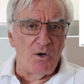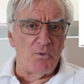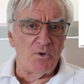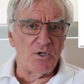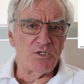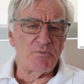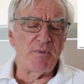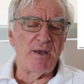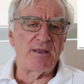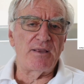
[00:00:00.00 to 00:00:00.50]

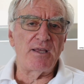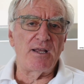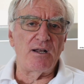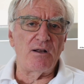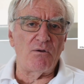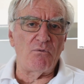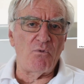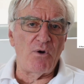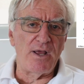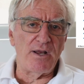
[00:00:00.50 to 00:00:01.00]
which meant that
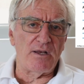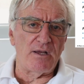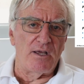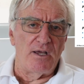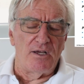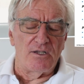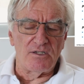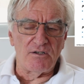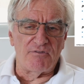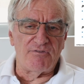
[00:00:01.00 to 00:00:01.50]
it went
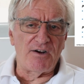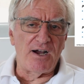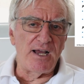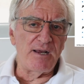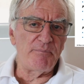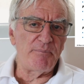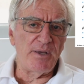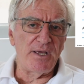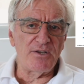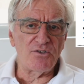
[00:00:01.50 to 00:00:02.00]
to
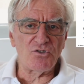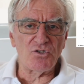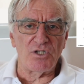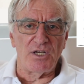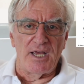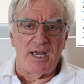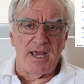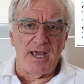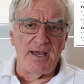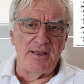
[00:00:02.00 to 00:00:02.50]
fine pitch
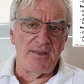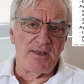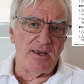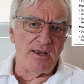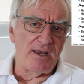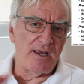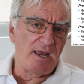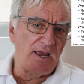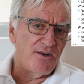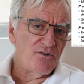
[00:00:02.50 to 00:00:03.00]
and
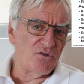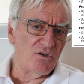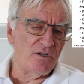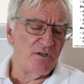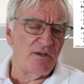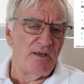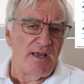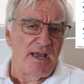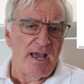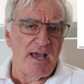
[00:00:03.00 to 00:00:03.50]
the
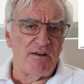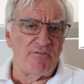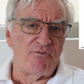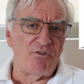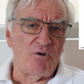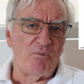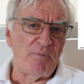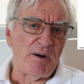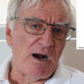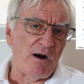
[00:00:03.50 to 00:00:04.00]
engine at
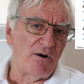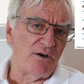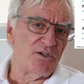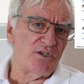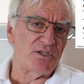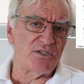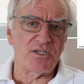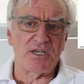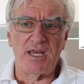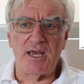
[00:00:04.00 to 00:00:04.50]
full power
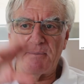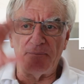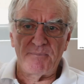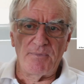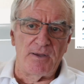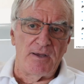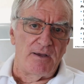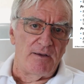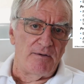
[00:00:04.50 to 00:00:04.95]
just kept